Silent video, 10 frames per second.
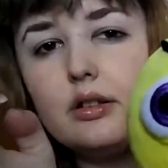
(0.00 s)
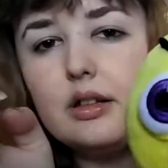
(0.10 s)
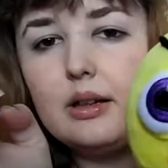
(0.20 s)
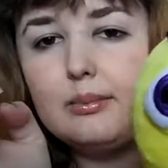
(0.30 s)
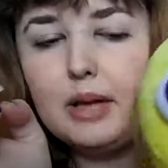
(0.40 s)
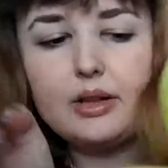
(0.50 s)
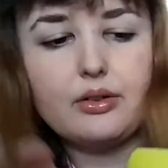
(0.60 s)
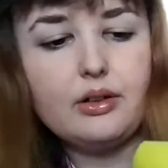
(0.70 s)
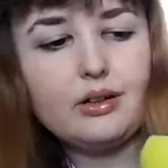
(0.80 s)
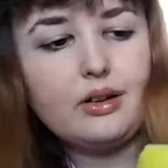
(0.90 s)
that makes
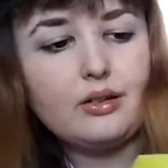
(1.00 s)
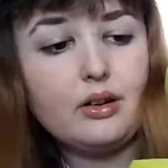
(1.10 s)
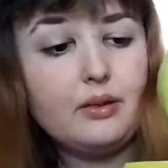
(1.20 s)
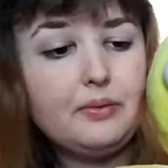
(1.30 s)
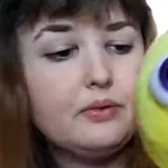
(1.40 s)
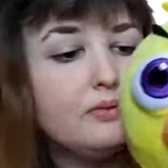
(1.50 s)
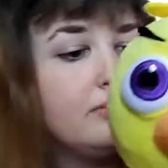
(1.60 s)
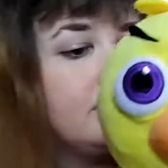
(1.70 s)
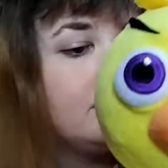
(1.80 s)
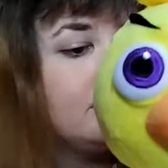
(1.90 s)
her look ticked off.
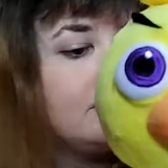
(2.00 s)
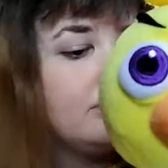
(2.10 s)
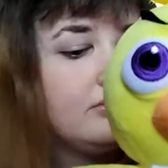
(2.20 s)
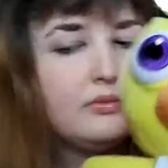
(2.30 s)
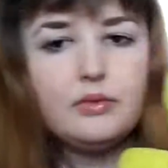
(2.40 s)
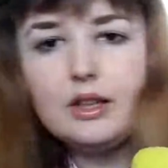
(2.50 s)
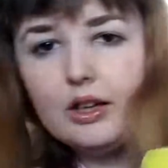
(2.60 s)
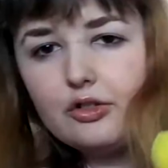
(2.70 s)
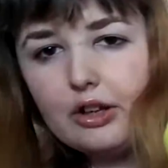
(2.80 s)
And